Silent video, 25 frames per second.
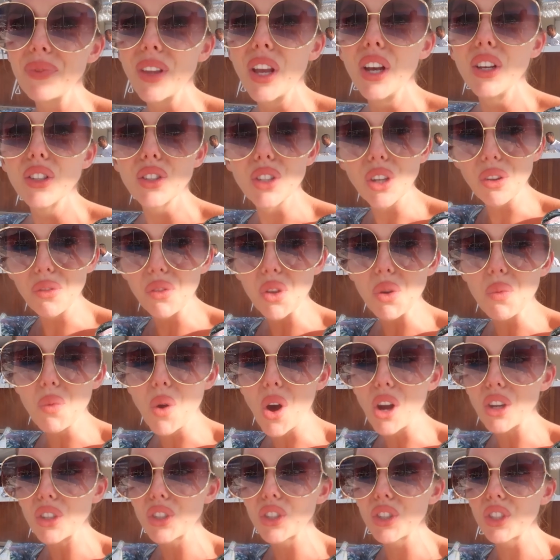So if you
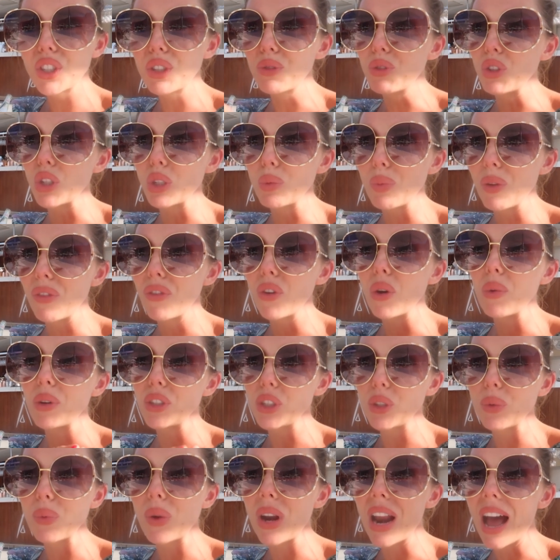watched just before,
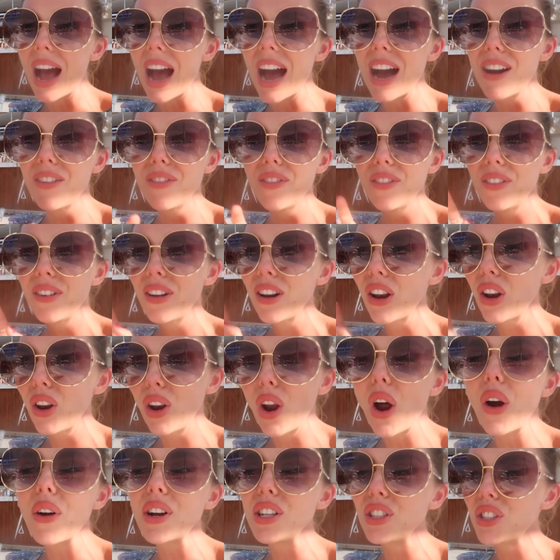which you will love,
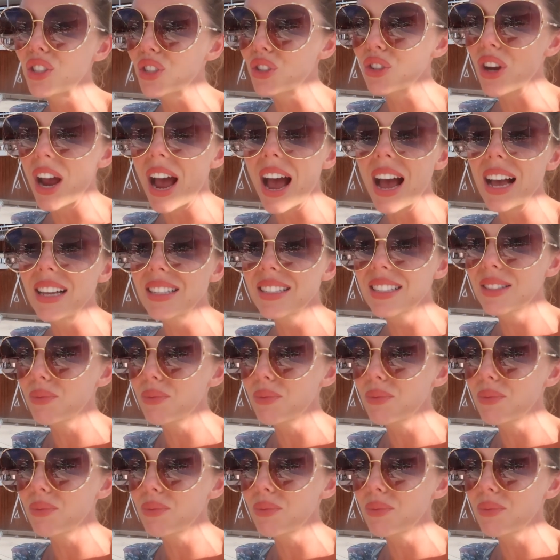Lauren's dress.